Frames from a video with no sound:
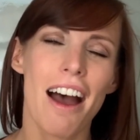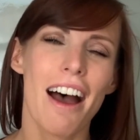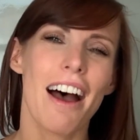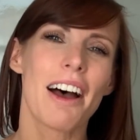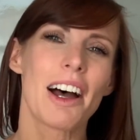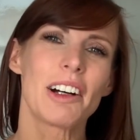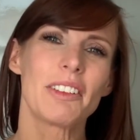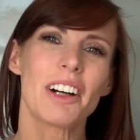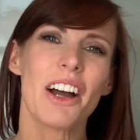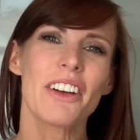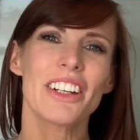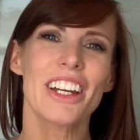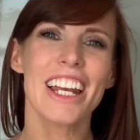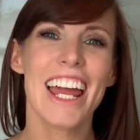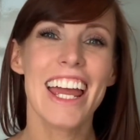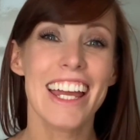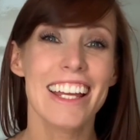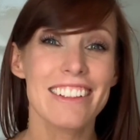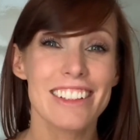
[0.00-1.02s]
Um, I'm
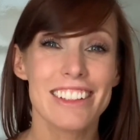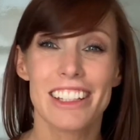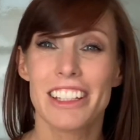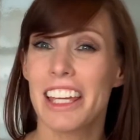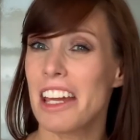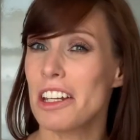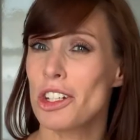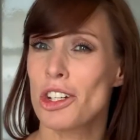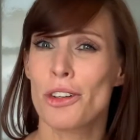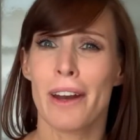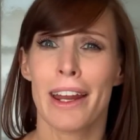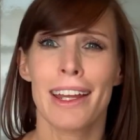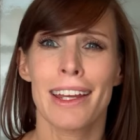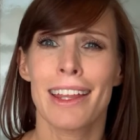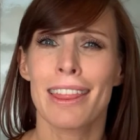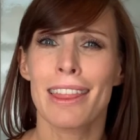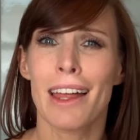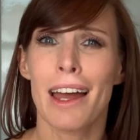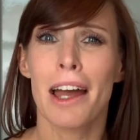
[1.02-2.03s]
going to get straight
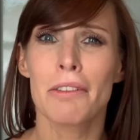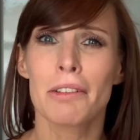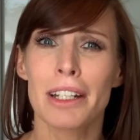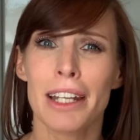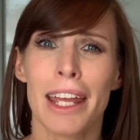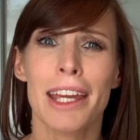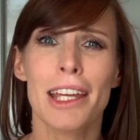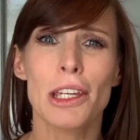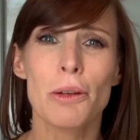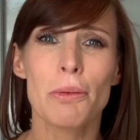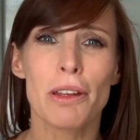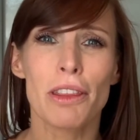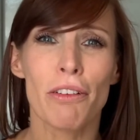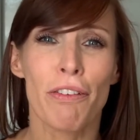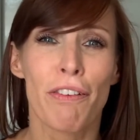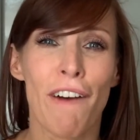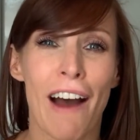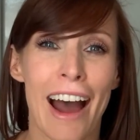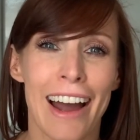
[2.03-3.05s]
in there and hit you with a
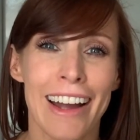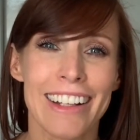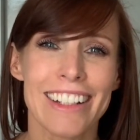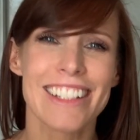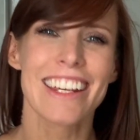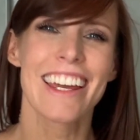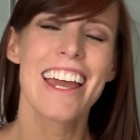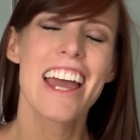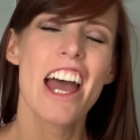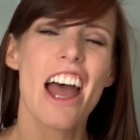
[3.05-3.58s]
fact.